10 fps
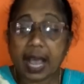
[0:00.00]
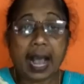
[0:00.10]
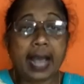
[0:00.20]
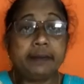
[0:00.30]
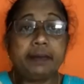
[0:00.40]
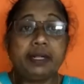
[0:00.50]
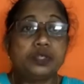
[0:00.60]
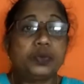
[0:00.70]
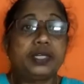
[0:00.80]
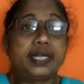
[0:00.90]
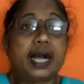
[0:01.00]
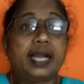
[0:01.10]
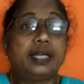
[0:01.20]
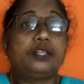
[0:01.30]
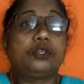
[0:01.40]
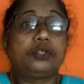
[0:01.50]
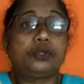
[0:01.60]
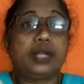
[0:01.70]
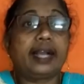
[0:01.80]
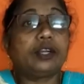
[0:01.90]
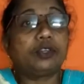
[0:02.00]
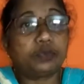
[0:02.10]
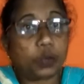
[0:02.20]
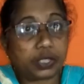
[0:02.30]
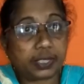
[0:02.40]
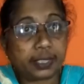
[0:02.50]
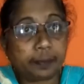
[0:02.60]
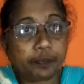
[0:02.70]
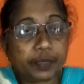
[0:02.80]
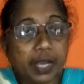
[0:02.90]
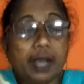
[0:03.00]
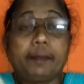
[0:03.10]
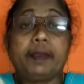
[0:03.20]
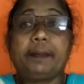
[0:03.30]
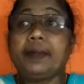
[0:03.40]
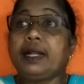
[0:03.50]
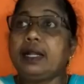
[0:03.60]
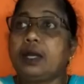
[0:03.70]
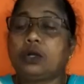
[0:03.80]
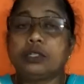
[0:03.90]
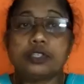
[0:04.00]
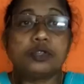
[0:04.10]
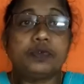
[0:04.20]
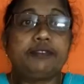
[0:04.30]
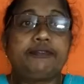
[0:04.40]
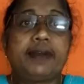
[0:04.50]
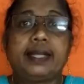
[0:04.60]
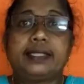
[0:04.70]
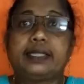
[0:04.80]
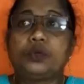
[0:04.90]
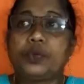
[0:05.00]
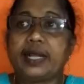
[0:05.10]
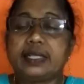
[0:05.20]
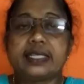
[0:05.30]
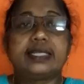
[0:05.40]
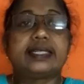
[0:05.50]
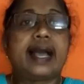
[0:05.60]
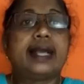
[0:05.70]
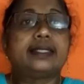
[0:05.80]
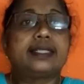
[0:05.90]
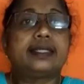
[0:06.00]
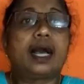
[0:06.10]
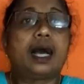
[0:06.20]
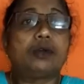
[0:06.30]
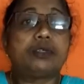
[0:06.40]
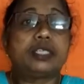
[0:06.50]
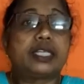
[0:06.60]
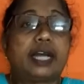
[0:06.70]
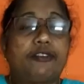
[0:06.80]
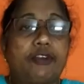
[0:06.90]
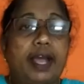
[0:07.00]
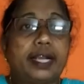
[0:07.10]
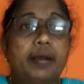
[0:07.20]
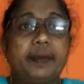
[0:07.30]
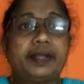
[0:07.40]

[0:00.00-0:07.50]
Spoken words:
Animals will die due to lack of water. People also will find that the wells and tanks in their houses are drying up